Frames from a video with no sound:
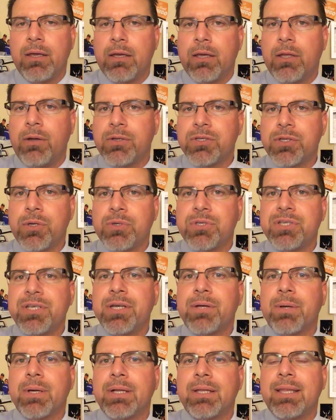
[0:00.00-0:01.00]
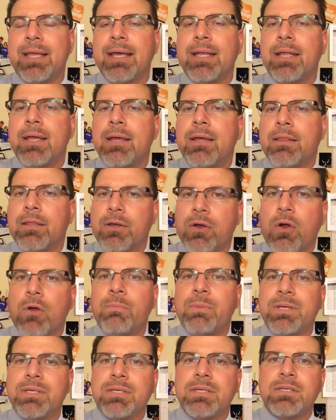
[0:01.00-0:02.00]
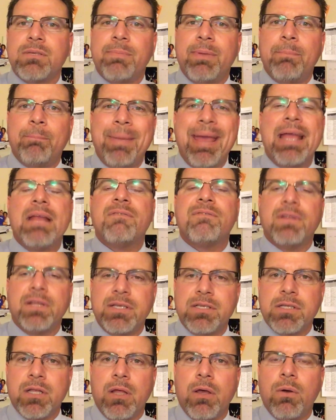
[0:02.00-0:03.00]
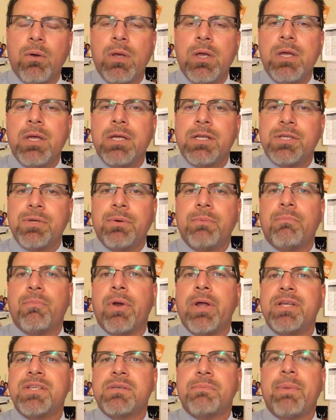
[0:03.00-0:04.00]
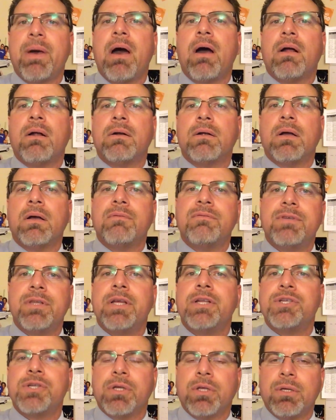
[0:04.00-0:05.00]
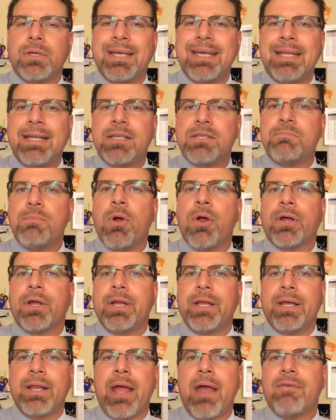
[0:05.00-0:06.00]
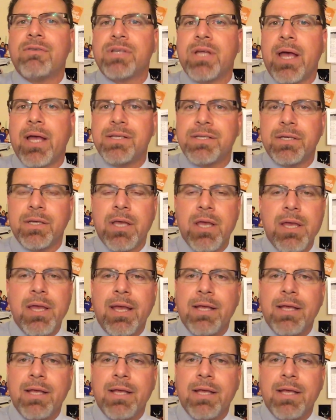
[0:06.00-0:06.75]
You know, it's no secret that the car business has been painfully slow to embrace the power of digital and its marketing and advertising.